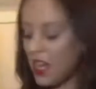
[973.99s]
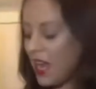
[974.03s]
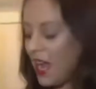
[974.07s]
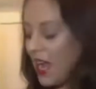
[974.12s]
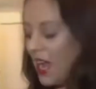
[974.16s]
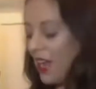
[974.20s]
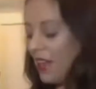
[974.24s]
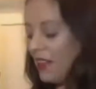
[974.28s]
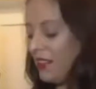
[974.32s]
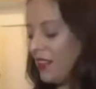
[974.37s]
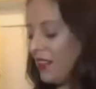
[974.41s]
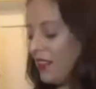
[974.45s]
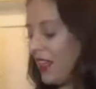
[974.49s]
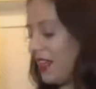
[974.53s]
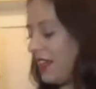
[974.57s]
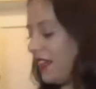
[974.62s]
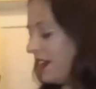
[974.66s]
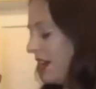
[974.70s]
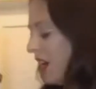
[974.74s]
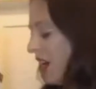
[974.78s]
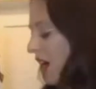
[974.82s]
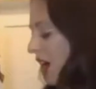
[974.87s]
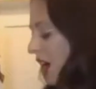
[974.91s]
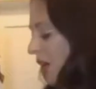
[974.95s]
and
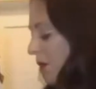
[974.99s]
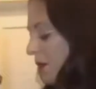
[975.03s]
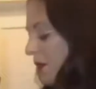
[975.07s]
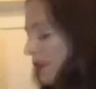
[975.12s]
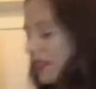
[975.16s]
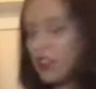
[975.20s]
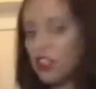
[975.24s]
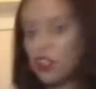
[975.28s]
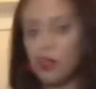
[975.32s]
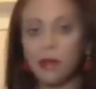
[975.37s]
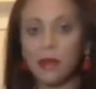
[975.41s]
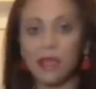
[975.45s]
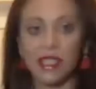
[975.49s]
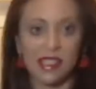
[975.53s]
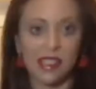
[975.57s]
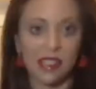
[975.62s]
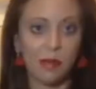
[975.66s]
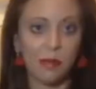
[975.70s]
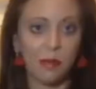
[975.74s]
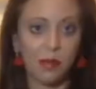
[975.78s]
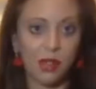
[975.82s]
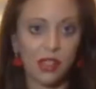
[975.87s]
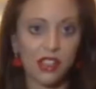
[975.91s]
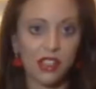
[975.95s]
then a little bit of
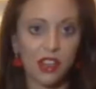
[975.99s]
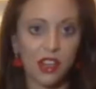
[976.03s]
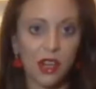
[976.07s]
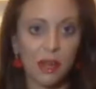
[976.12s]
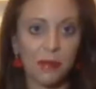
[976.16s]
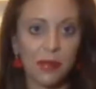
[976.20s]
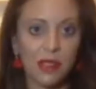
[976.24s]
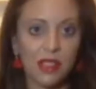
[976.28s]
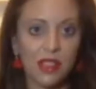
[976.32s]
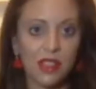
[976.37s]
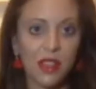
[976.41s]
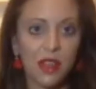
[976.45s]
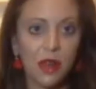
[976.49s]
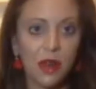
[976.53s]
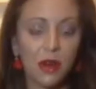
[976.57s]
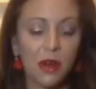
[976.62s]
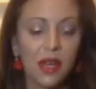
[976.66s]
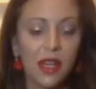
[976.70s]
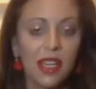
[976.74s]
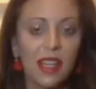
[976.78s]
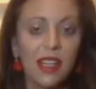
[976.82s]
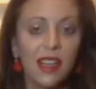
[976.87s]
simple syrup. So